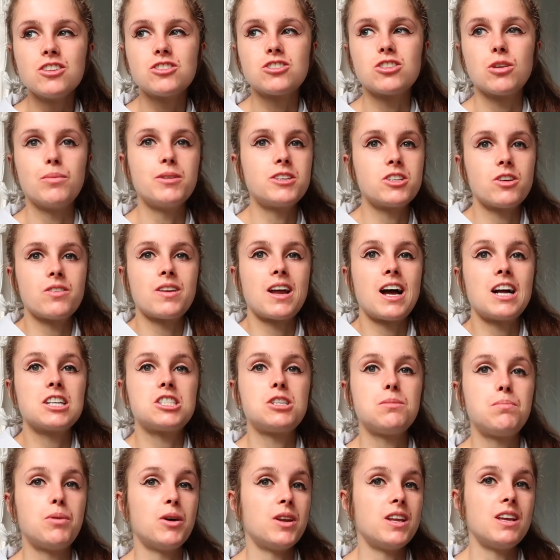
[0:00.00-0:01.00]
so we don't
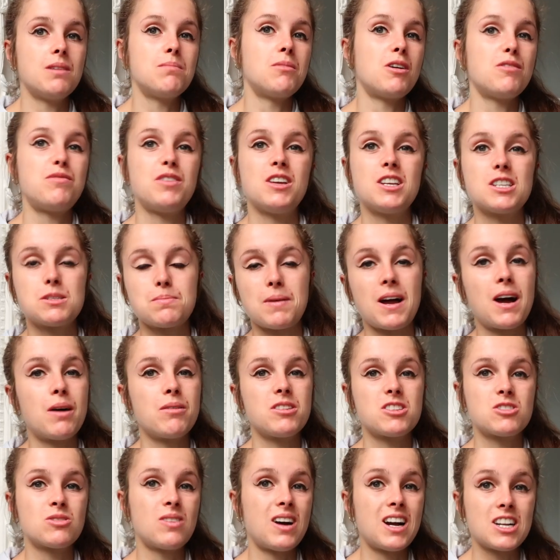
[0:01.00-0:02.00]
actually put it in my fitness
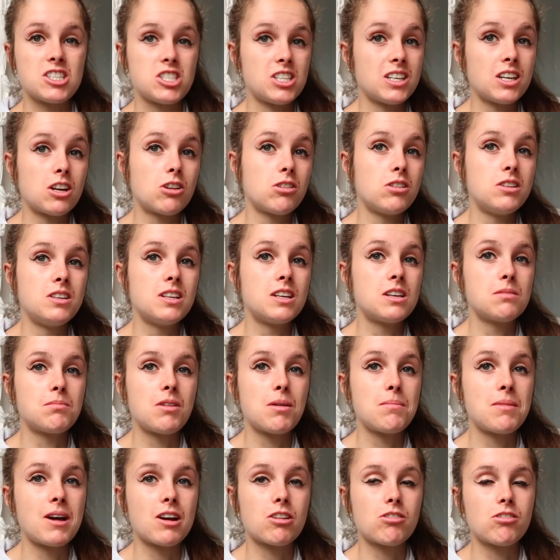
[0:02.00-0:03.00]
pound, it's not actually included in
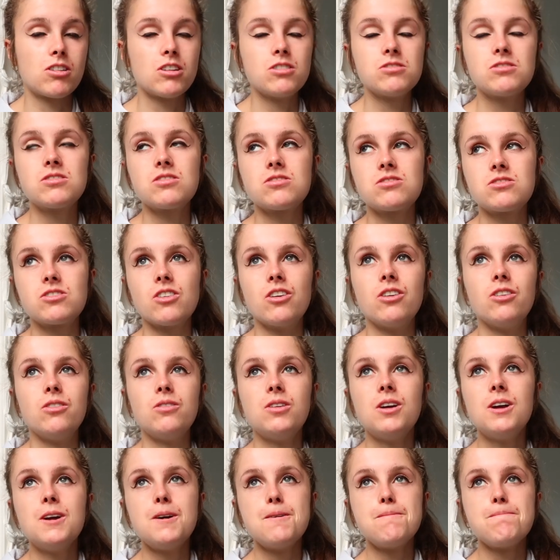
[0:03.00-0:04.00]
my macros,
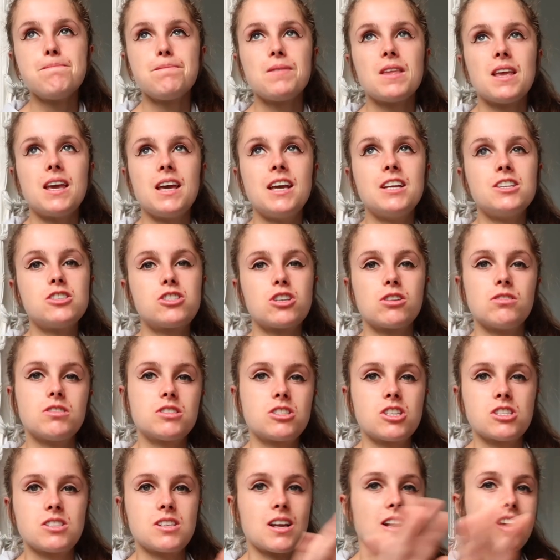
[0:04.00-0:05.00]
so intra
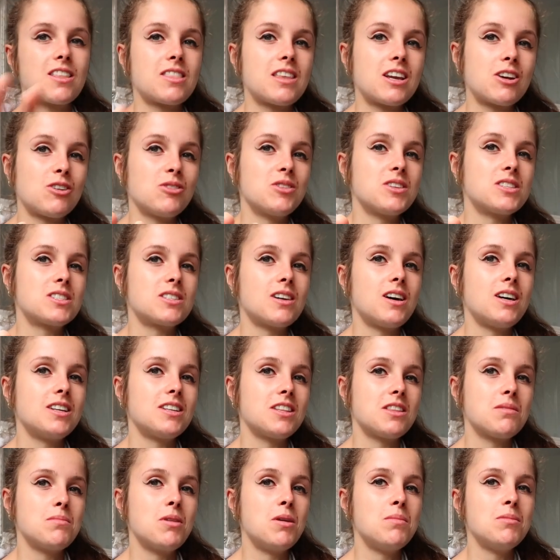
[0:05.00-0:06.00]
is just like a thing on the
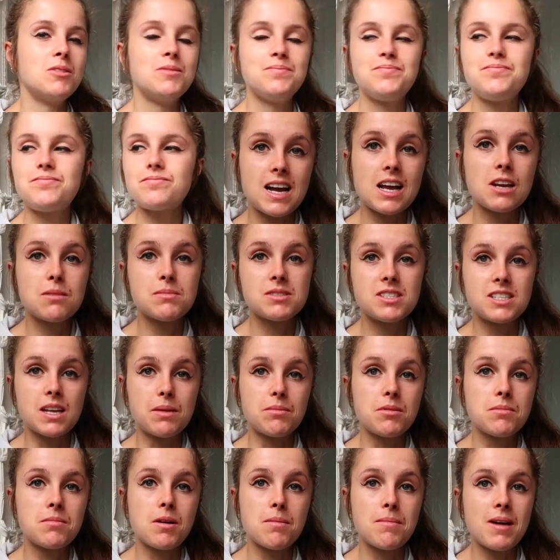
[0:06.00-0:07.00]
side at the moment. Callum has
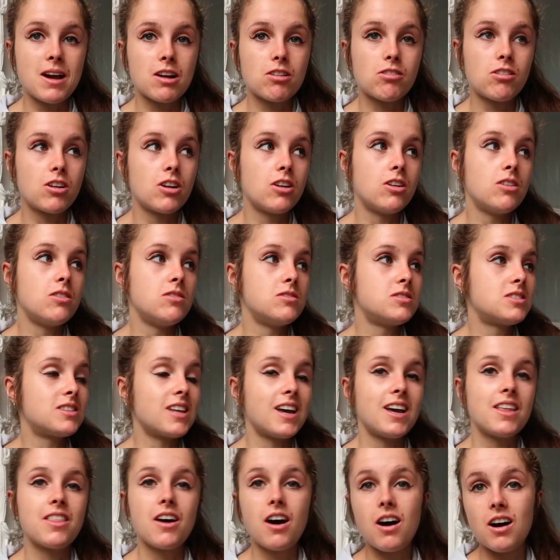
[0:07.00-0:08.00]
sent me my macros,
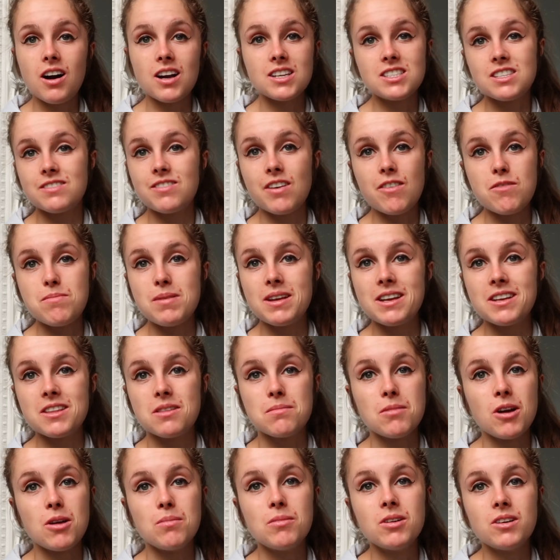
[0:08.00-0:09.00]
they're the highest I've ever been at
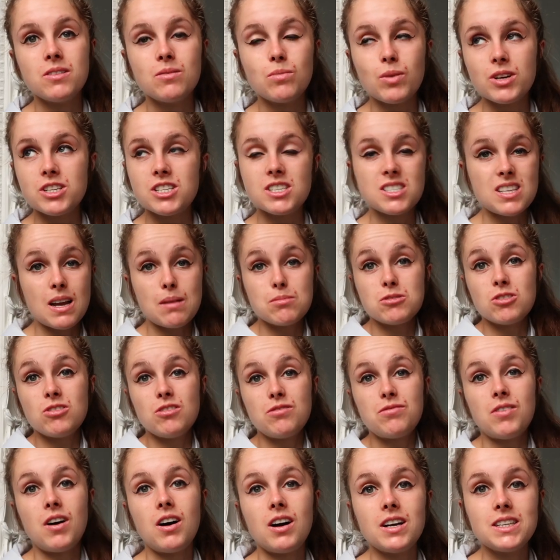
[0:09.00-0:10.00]
the moment, which is
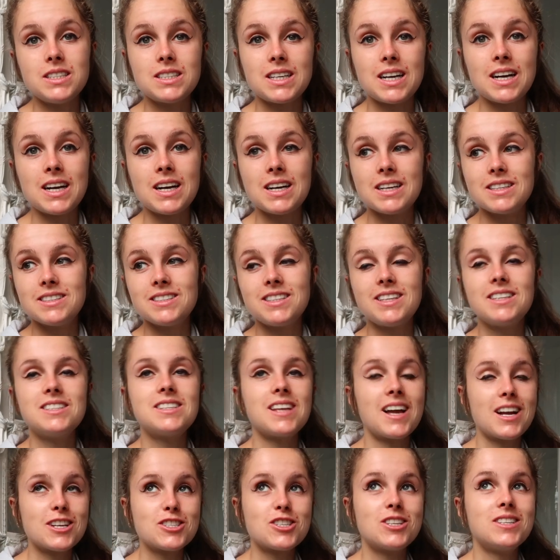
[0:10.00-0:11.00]
absolutely fine, and
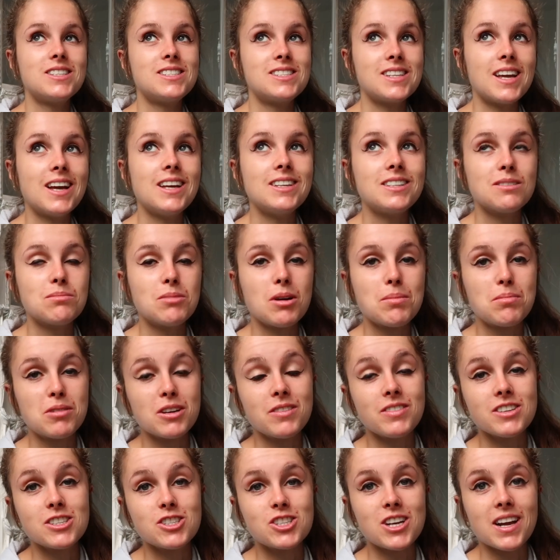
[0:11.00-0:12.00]
he's actually said in my
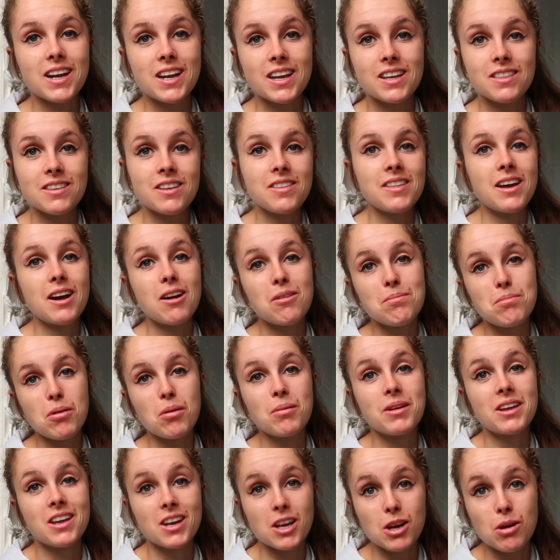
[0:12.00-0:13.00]
previous check-in that they're
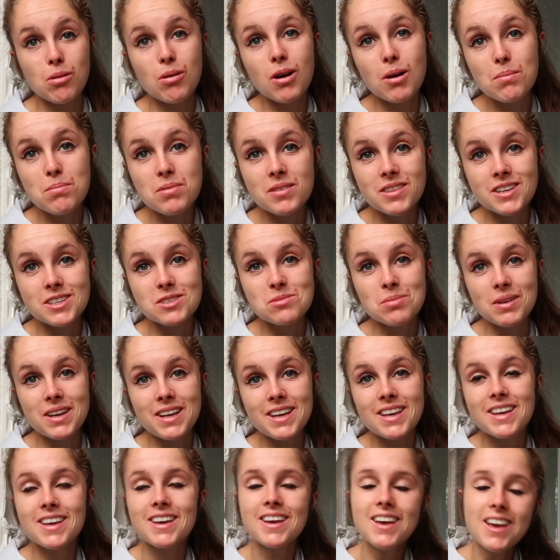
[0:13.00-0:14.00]
probably going to go up this
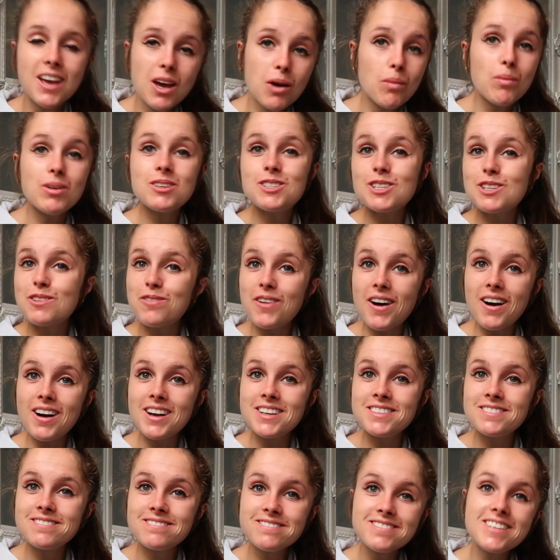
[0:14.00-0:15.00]
week, which is
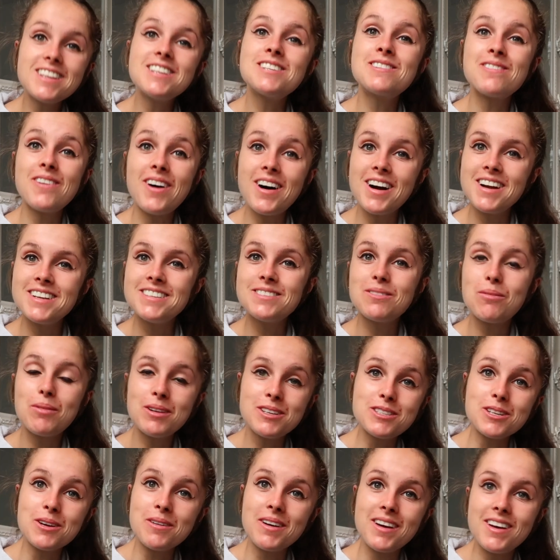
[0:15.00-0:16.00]
fine, it's fine,
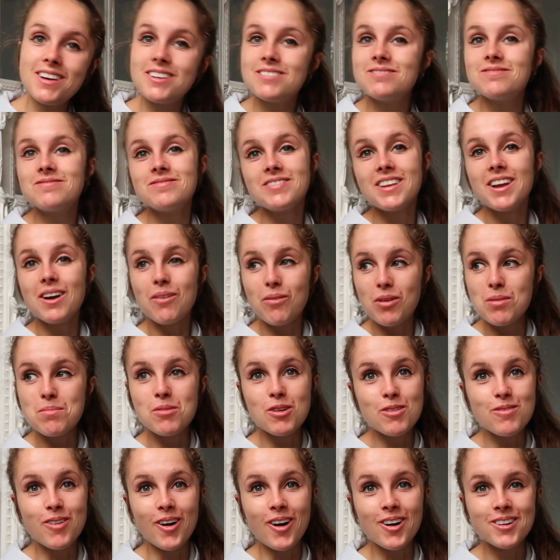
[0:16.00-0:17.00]
we do it. We
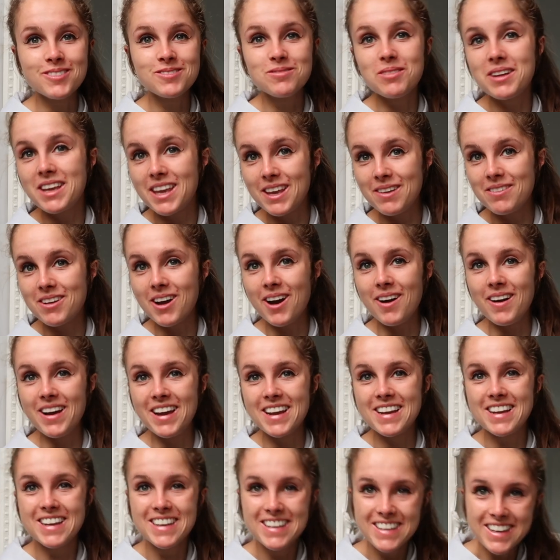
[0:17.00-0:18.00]
move on, we keep
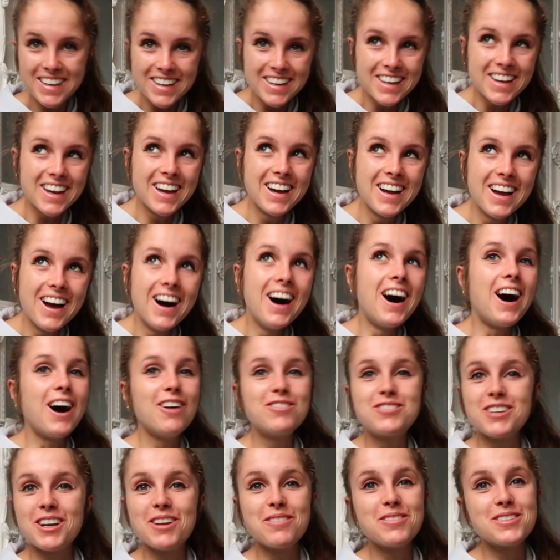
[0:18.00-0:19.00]
going.
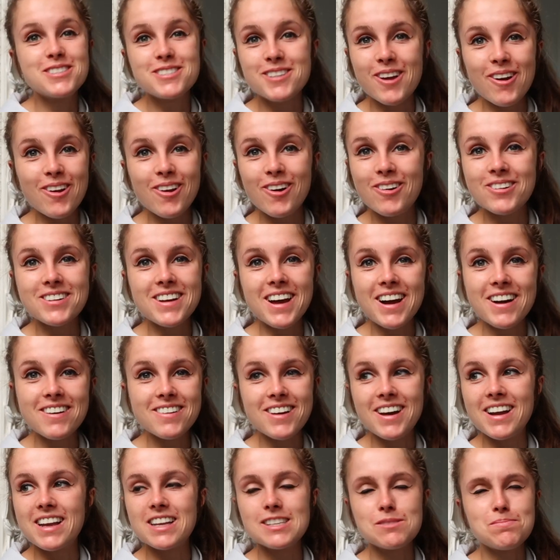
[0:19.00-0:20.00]
I've done it for so long
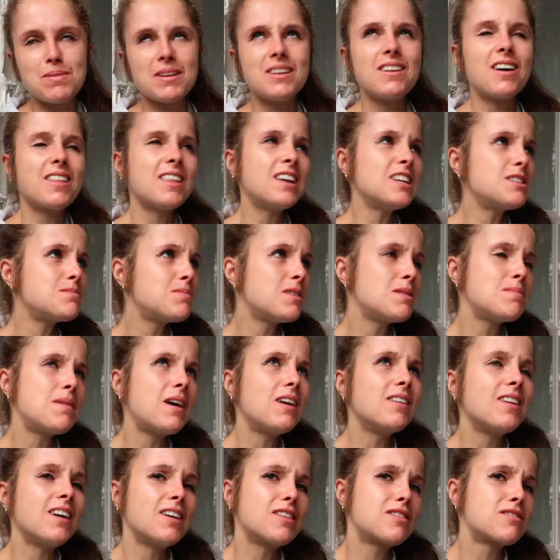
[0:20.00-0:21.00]
now, like it's been, I think it's been
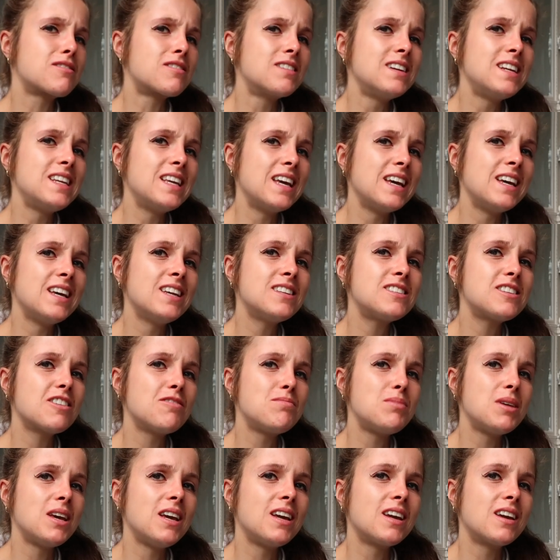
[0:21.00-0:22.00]
about like 3 years
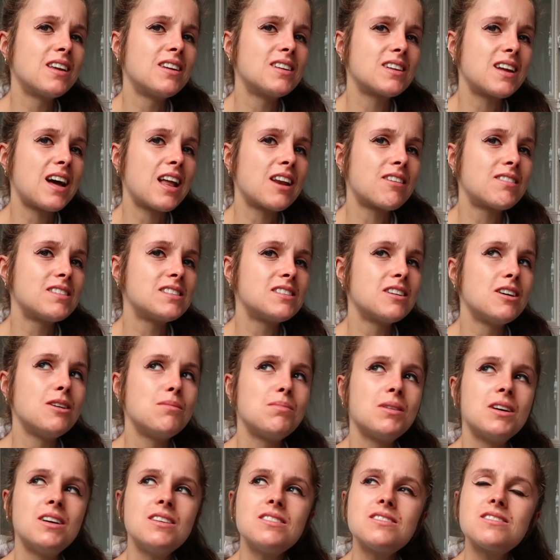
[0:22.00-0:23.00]
of being in a calorie
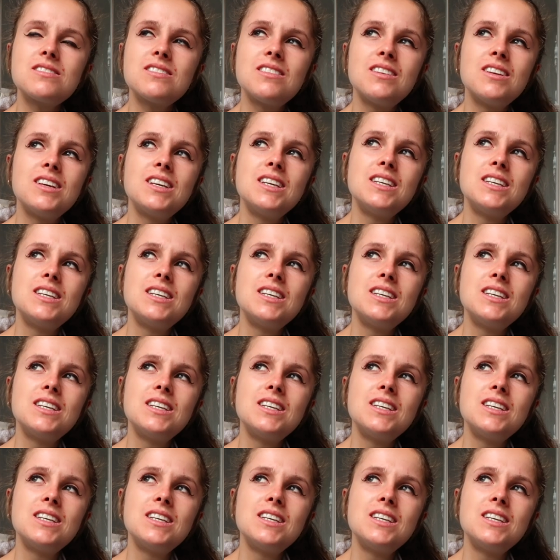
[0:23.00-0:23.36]
surplus.